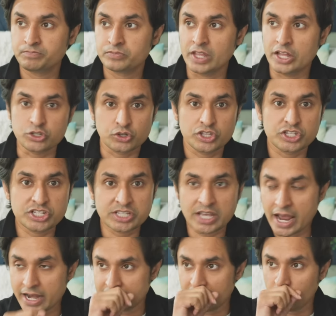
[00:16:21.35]
And so this is the
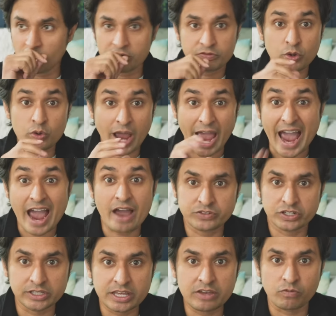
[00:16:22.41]
kind of thing where if you have to
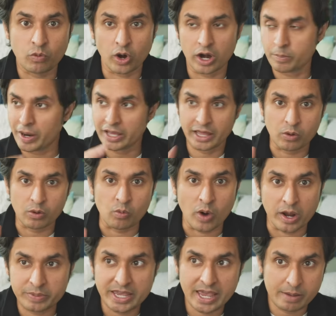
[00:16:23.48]
leave work by like 1
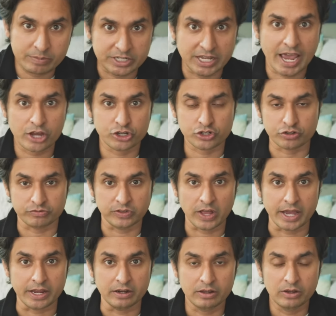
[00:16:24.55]
p.m. to catch your
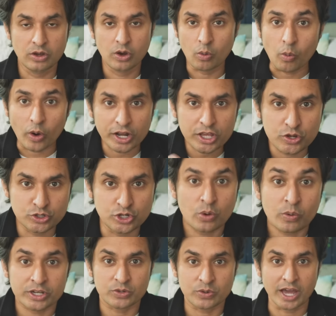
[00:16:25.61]
flight, what do you do
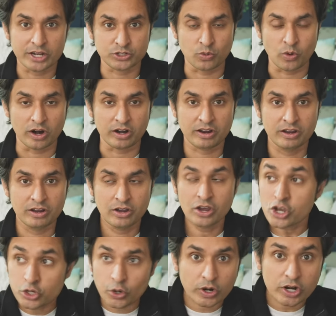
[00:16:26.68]
when you get to work?
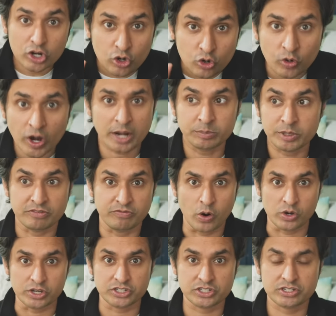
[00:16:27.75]
You're incredibly
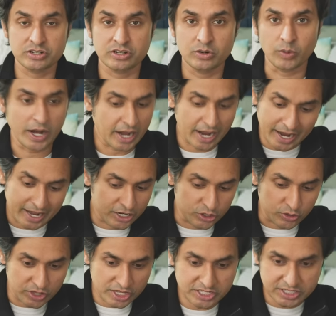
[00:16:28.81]
focused, right? I got to do
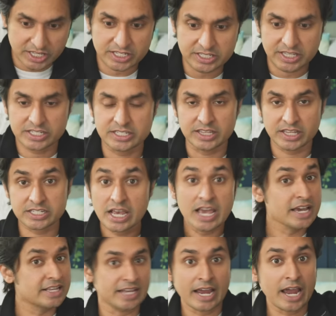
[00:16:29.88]
this, this, this, and this
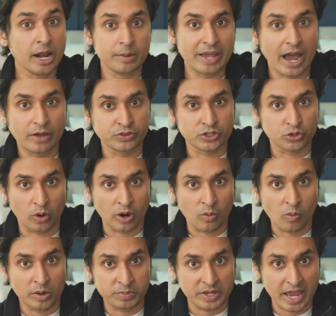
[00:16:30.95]
because I got to be out the door at
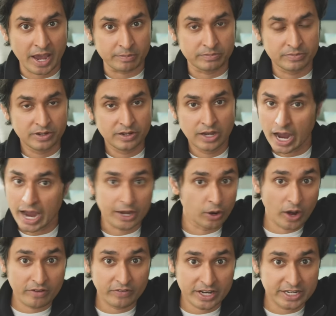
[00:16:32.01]
1 p.m. I don't
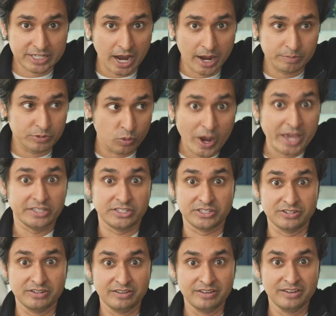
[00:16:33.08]
have any time to waste.
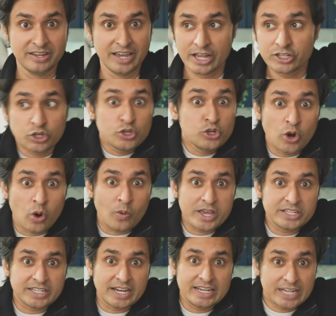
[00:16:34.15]
And so you don't
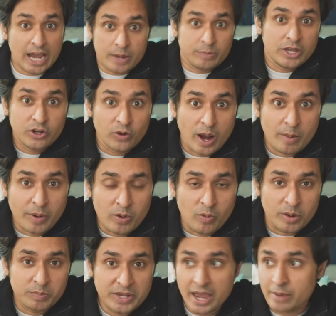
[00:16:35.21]
waste any time and you're out by
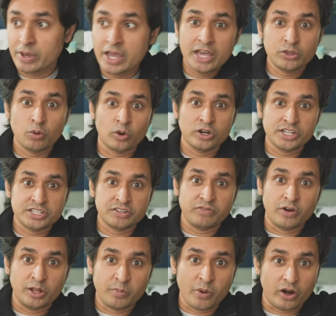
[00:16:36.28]
1 p.m. and the world doesn't
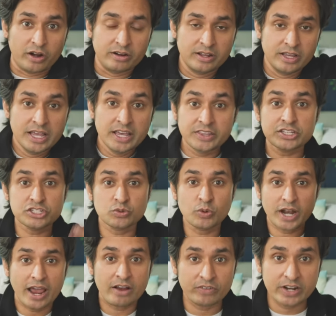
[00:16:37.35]
fall apart. This is
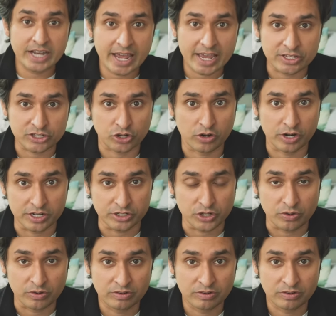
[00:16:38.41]
what every day has turned into.